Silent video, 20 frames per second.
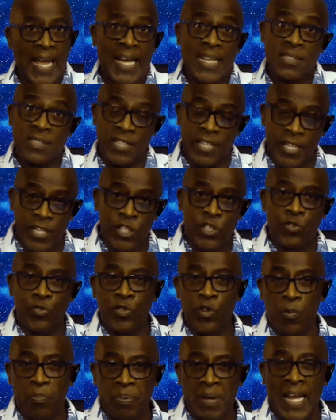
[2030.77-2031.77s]
as
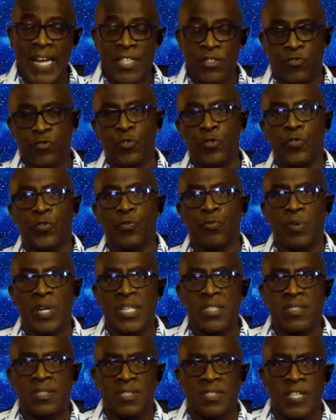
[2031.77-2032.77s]
Israel passed through the
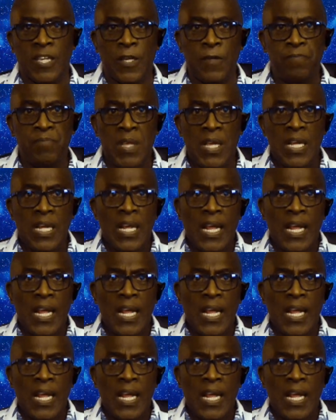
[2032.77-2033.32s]
Red Sea.